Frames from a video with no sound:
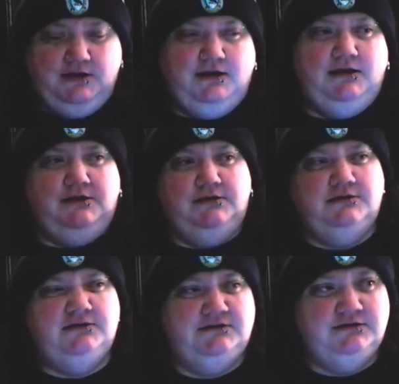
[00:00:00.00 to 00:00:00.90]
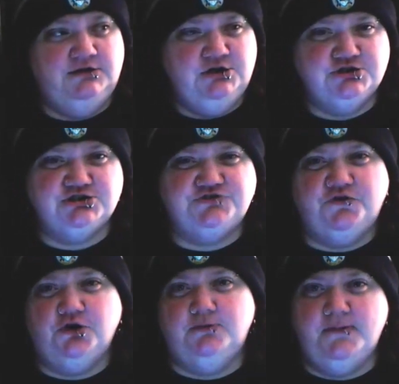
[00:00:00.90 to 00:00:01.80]
and, just for
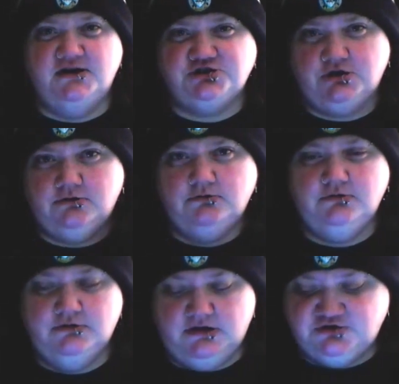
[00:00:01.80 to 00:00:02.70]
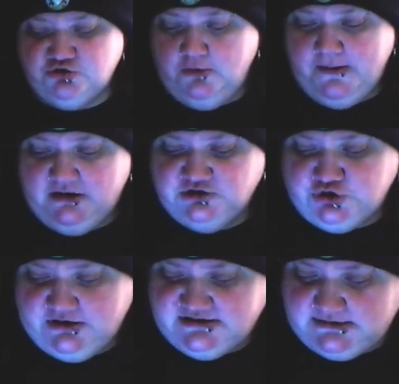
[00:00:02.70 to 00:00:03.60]
good measure, let's throw
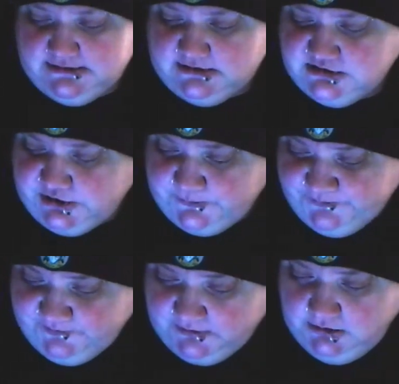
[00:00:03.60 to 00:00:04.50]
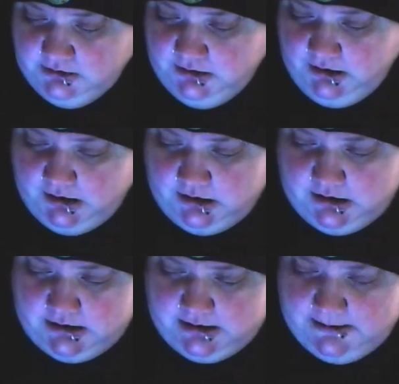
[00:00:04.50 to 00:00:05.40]
Bellatrix in there too.
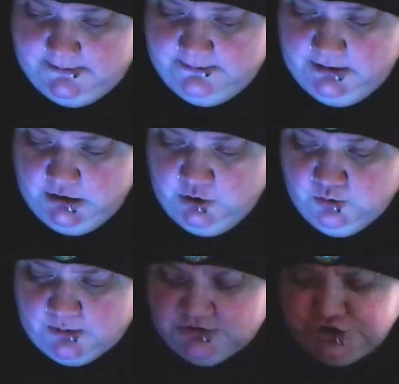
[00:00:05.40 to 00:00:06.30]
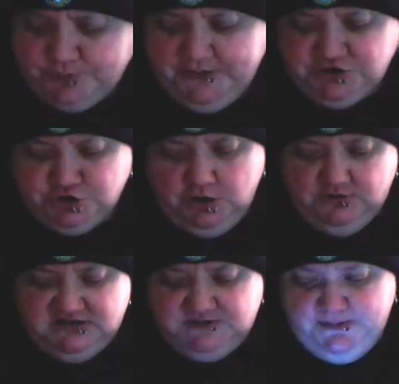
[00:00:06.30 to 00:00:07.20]
Um, what would your
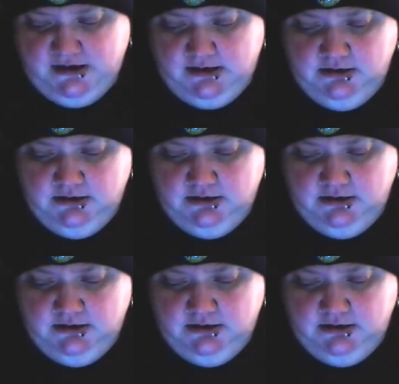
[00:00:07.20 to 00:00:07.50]
Patronus be?